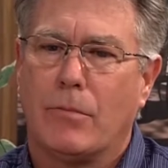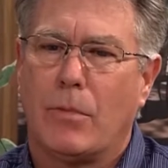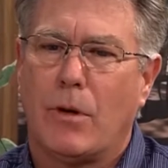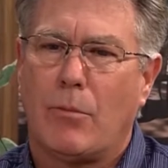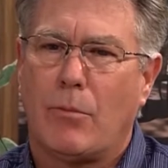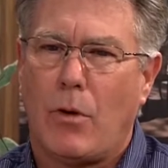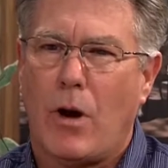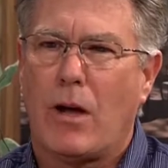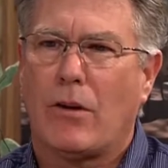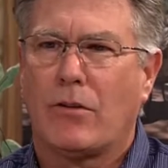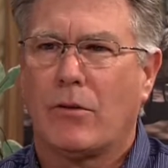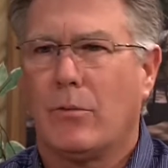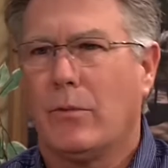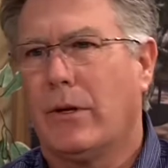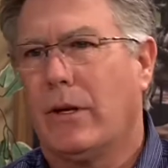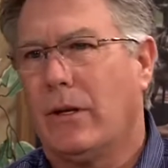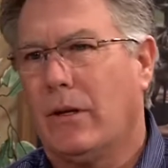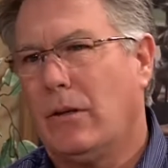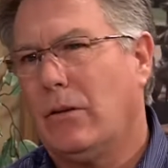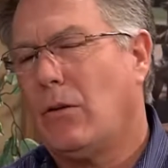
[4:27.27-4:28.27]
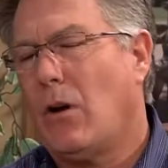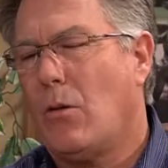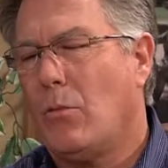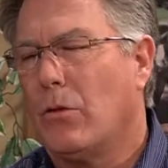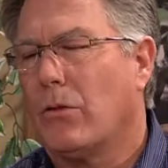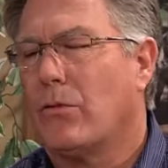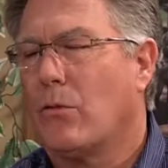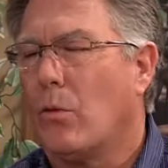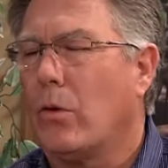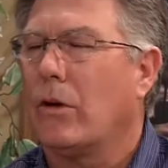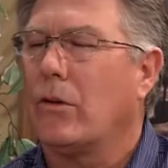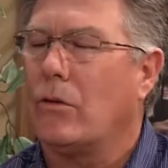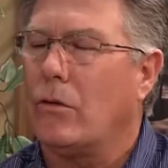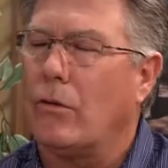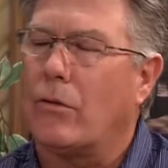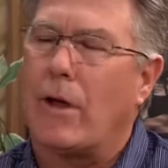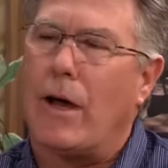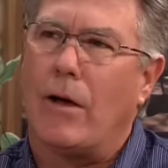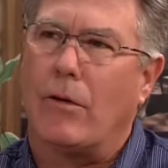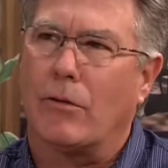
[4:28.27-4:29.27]
approximately almost
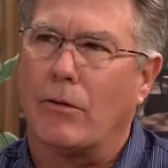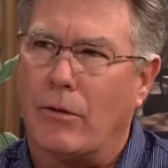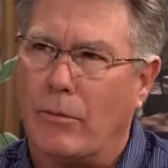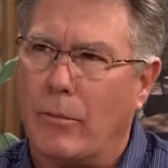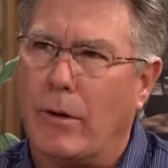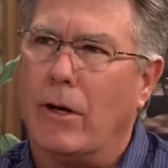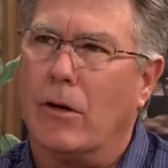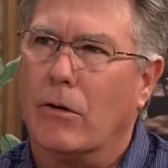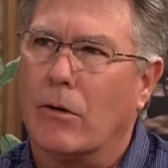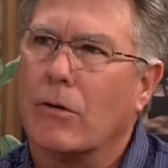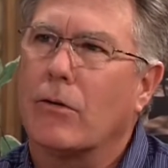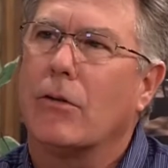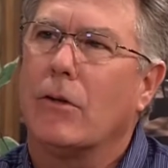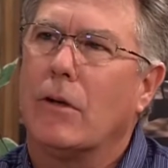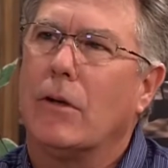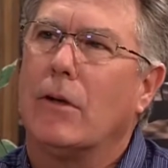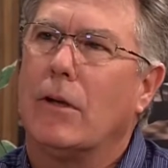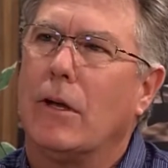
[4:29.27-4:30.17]
42,000 meters